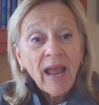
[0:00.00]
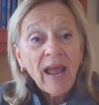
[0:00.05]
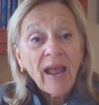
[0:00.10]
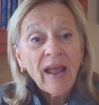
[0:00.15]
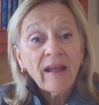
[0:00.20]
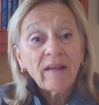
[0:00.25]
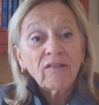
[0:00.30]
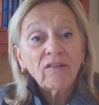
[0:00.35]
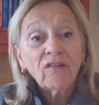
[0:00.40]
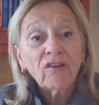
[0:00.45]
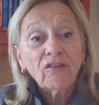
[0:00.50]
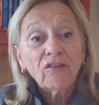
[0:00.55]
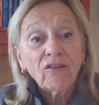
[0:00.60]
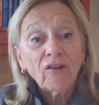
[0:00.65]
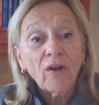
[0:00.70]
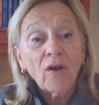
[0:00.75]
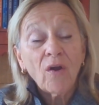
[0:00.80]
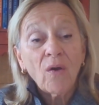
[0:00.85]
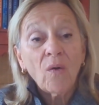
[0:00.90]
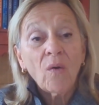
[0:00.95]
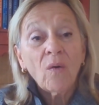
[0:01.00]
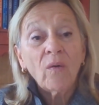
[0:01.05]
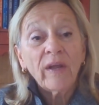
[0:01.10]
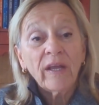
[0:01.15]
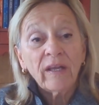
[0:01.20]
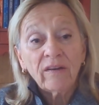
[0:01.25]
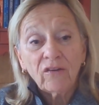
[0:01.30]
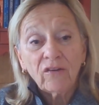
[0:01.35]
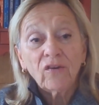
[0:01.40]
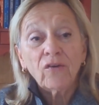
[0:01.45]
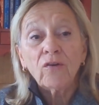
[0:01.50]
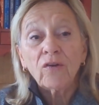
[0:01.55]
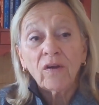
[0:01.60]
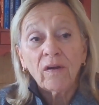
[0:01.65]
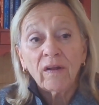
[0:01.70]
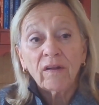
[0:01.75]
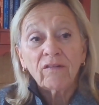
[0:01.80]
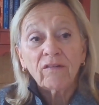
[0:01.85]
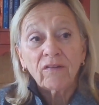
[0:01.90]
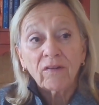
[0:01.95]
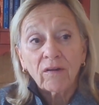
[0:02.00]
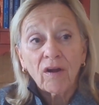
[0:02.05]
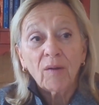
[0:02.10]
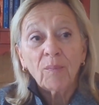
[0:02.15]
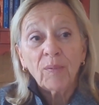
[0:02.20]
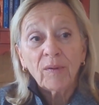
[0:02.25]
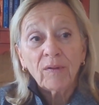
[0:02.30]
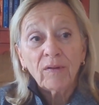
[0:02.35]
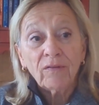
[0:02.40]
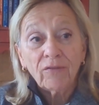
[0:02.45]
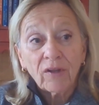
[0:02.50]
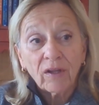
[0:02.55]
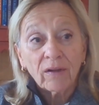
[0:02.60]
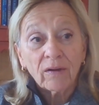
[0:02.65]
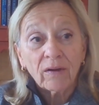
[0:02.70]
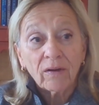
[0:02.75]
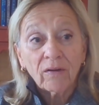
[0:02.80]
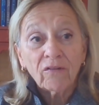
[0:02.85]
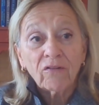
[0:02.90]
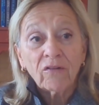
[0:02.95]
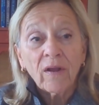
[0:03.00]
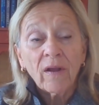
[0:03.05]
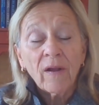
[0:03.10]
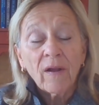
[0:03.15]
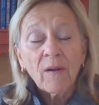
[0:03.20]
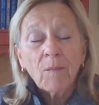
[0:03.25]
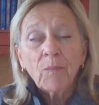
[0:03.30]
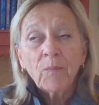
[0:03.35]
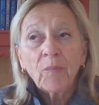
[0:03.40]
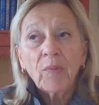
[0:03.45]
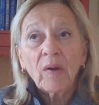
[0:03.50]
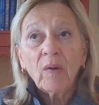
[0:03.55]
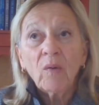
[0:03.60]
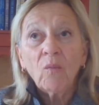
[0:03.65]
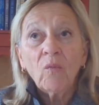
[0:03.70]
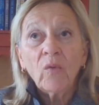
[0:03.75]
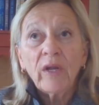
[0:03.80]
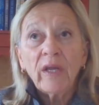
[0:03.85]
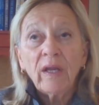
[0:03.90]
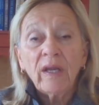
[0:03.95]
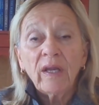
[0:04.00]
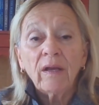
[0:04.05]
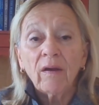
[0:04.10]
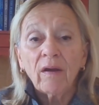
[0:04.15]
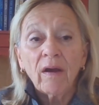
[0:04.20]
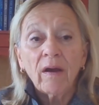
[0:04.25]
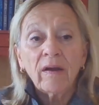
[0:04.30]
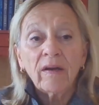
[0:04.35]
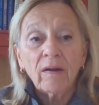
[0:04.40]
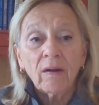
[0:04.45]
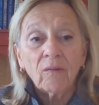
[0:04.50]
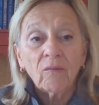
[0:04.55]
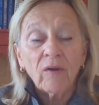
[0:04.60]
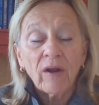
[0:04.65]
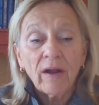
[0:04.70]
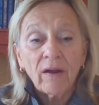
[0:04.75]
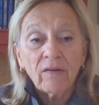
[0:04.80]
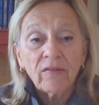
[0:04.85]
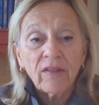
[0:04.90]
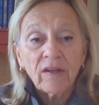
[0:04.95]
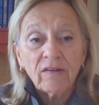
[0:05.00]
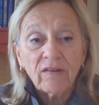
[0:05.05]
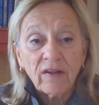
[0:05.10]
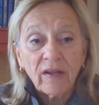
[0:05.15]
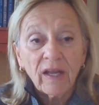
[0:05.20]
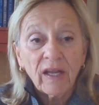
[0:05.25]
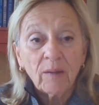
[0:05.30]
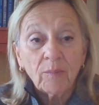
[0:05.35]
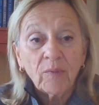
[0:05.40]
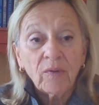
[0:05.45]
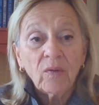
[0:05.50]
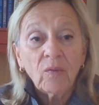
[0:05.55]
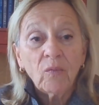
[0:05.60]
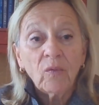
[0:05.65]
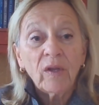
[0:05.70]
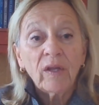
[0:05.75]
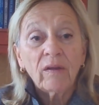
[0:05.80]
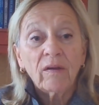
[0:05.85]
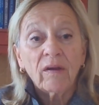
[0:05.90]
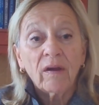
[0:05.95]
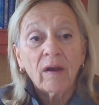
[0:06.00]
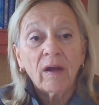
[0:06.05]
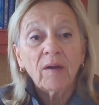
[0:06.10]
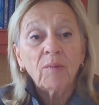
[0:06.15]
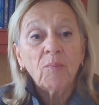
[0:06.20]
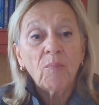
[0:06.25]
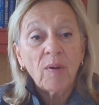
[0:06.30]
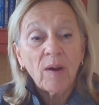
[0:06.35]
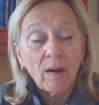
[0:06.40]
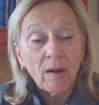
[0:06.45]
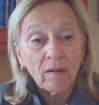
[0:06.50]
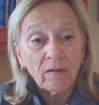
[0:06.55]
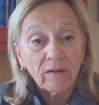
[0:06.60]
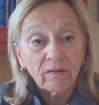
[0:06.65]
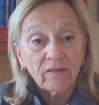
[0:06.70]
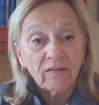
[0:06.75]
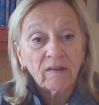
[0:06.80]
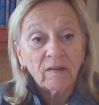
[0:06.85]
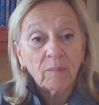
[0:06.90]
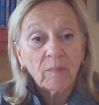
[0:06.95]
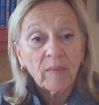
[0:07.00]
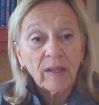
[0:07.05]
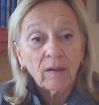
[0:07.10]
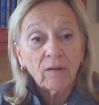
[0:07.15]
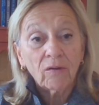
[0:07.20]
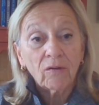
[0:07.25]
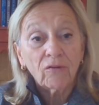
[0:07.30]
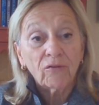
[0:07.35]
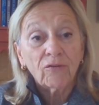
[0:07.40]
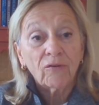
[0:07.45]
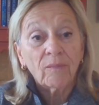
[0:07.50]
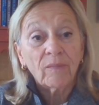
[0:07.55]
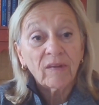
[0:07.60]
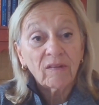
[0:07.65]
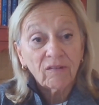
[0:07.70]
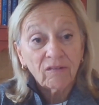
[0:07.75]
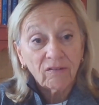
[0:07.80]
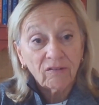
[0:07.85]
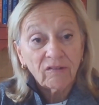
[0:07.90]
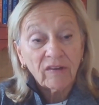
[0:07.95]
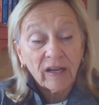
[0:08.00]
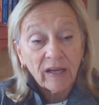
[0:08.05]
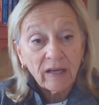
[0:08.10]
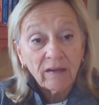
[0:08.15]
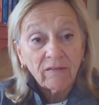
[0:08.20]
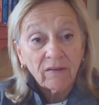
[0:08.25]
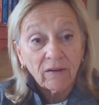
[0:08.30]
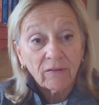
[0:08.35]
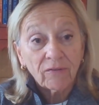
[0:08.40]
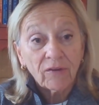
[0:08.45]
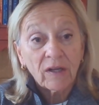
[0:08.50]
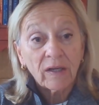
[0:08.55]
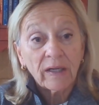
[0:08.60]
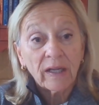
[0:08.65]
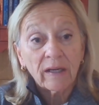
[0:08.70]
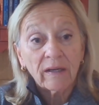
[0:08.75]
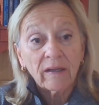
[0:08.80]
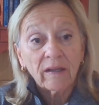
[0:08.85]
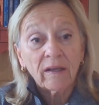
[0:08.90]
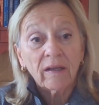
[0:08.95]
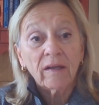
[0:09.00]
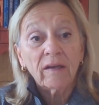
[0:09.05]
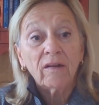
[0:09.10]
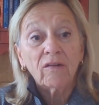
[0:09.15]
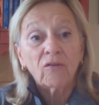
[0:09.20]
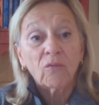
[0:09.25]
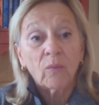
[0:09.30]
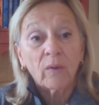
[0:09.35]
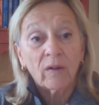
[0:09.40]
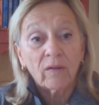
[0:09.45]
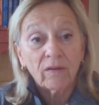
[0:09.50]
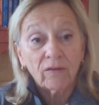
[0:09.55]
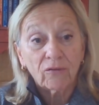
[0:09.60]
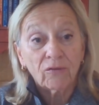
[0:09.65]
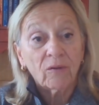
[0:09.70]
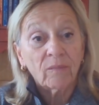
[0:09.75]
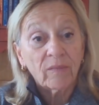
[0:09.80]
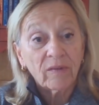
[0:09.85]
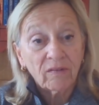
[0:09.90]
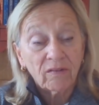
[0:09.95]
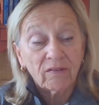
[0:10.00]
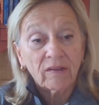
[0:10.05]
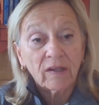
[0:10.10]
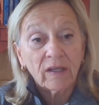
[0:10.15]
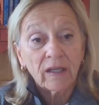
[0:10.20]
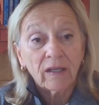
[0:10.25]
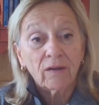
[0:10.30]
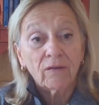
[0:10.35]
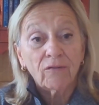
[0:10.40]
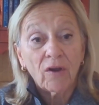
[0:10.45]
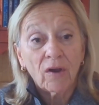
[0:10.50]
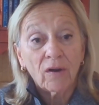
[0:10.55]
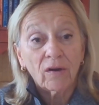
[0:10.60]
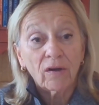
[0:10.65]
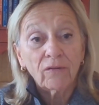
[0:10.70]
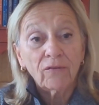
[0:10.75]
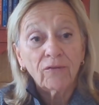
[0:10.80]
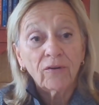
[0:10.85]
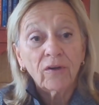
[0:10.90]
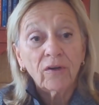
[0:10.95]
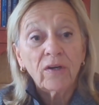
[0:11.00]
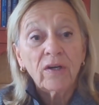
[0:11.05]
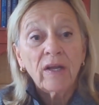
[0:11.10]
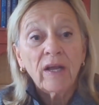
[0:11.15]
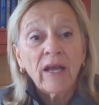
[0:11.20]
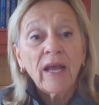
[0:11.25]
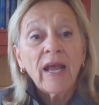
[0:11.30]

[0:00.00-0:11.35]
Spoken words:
And so it took us a couple of years, but we got around the table. We got policymakers from the state of Connecticut as well as from the city of Hartford.